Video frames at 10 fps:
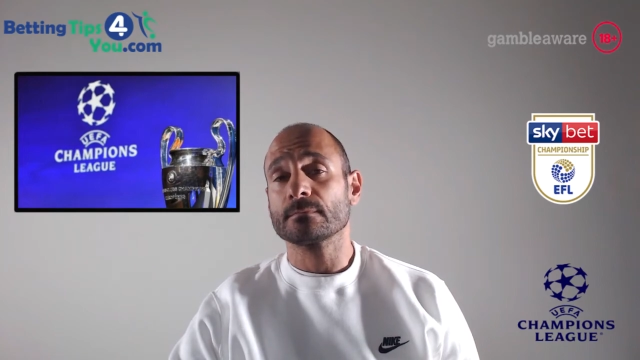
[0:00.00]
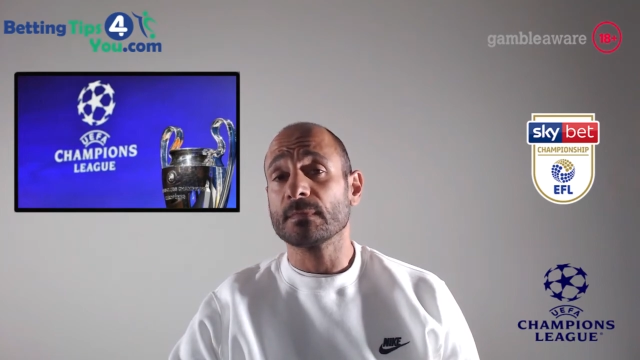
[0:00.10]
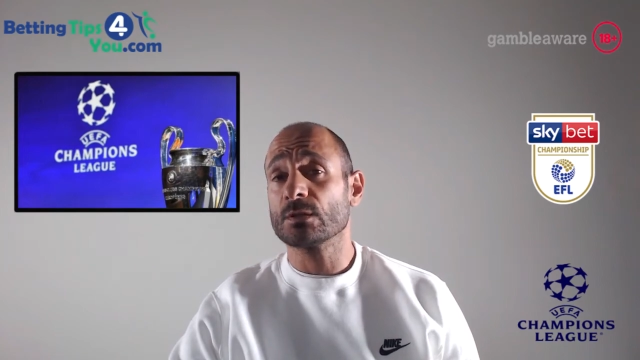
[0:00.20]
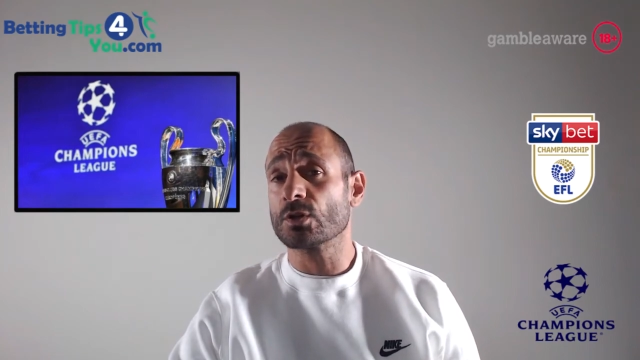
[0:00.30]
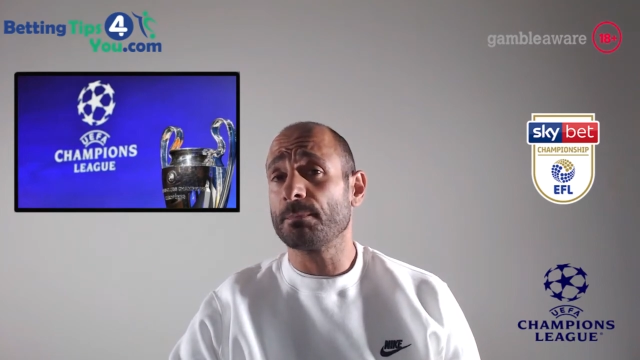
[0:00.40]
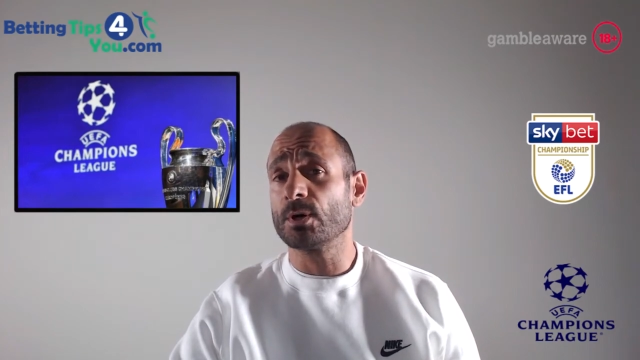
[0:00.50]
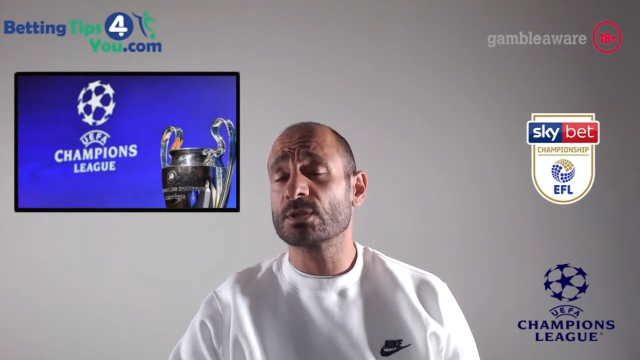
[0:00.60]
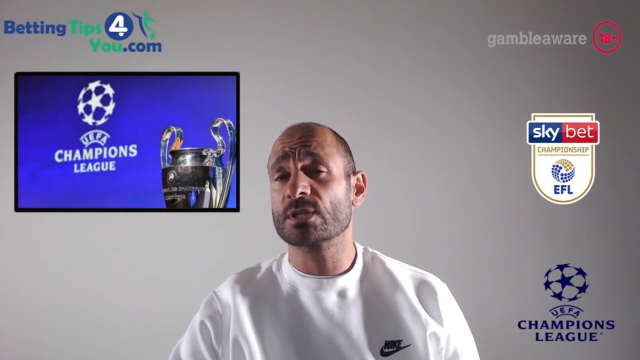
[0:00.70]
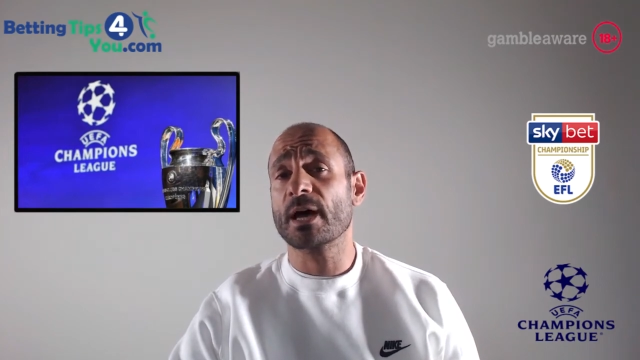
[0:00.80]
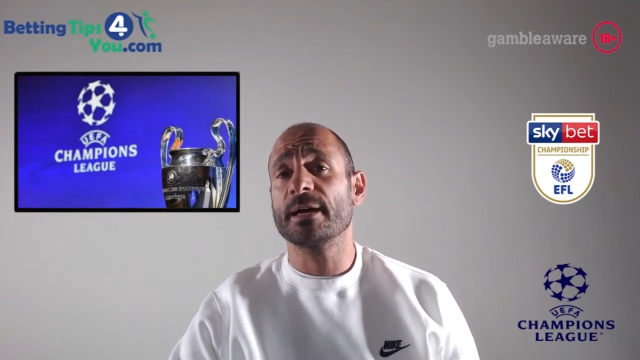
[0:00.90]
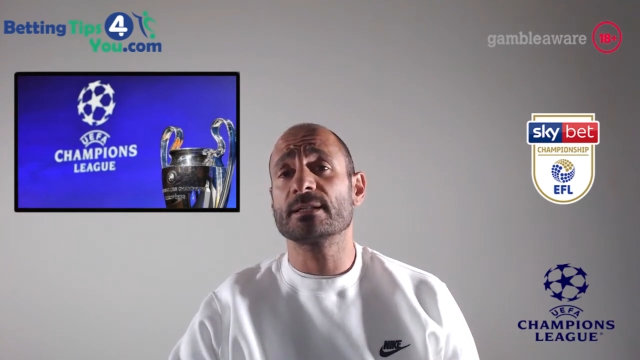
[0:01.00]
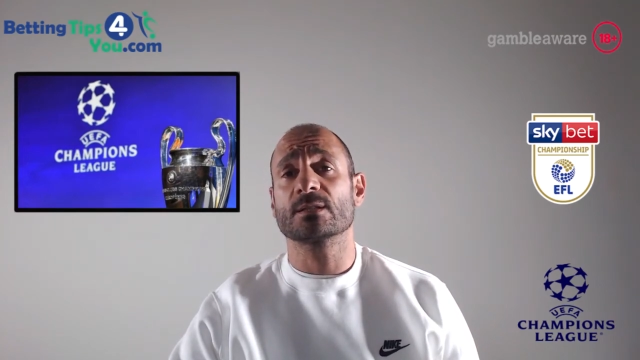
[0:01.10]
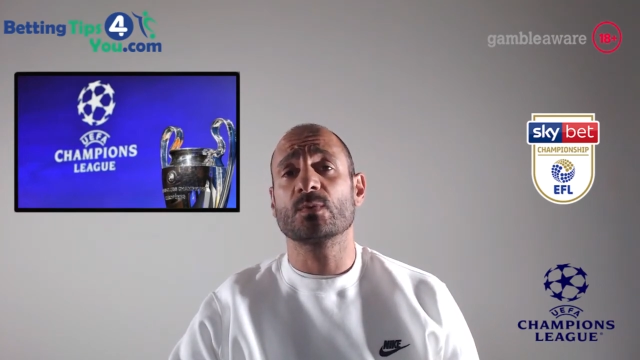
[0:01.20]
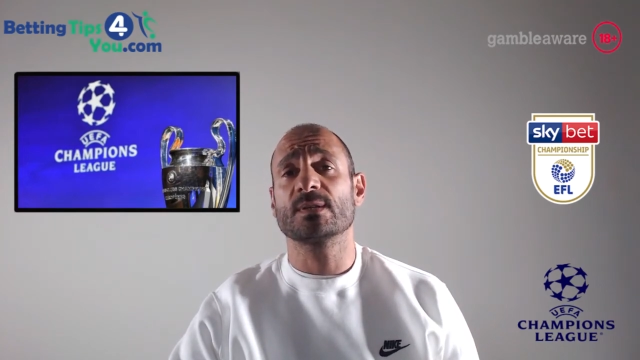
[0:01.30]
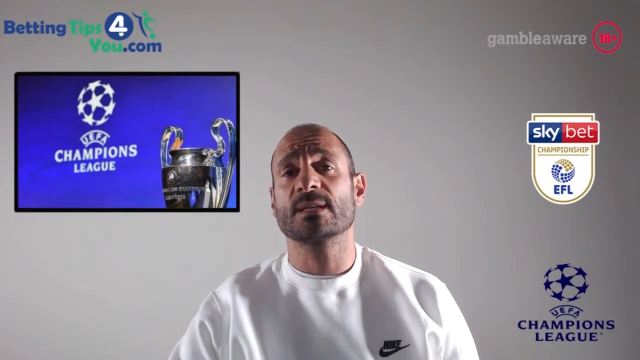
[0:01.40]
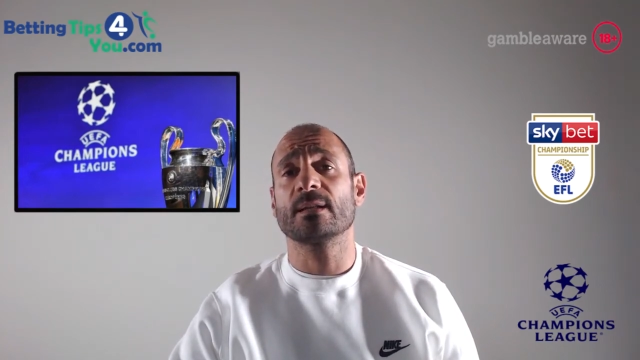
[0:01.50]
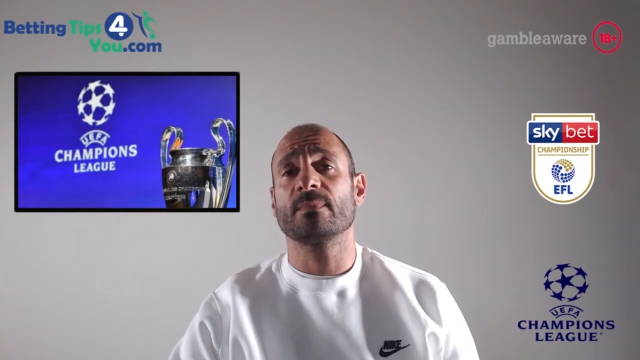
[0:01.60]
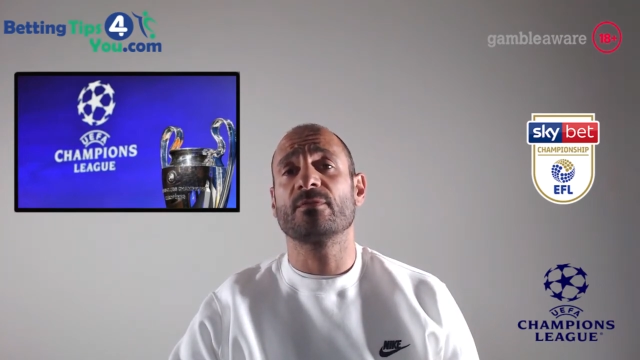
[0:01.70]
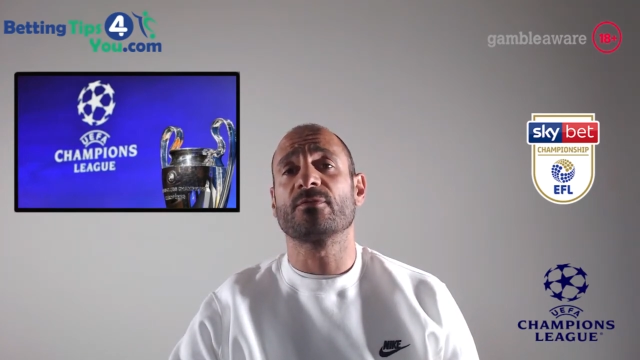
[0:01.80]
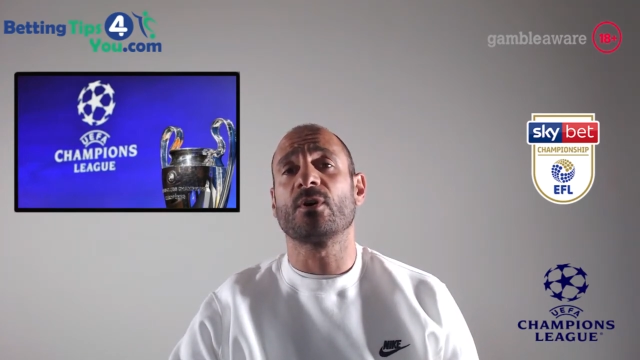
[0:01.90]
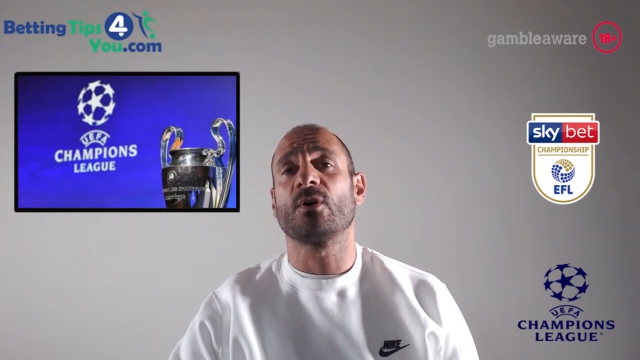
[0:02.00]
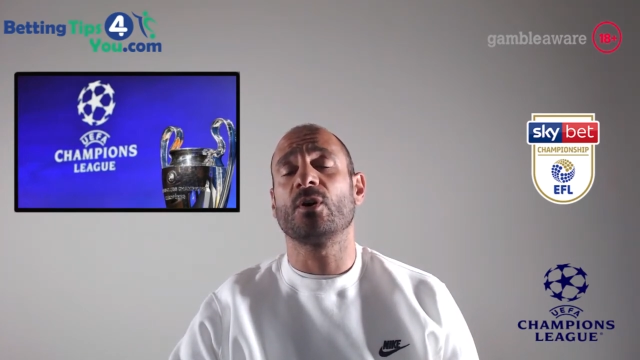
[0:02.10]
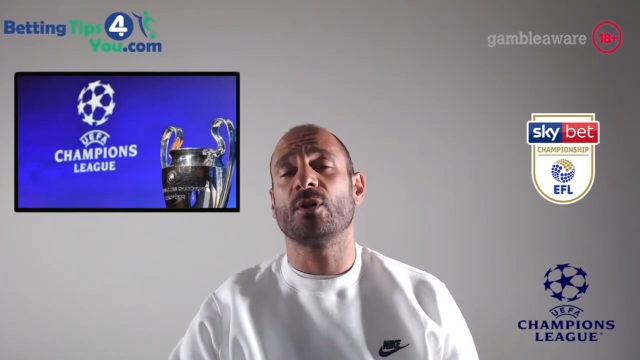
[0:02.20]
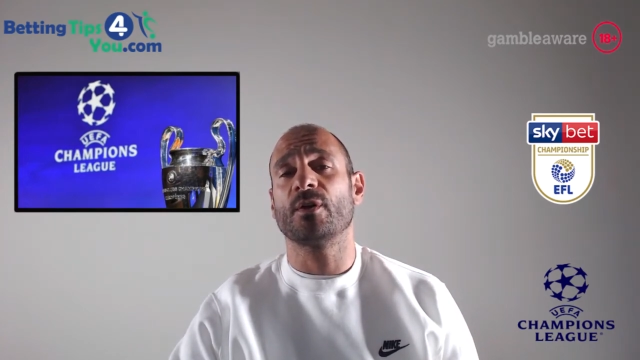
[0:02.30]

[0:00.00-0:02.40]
So both sides, as we said before,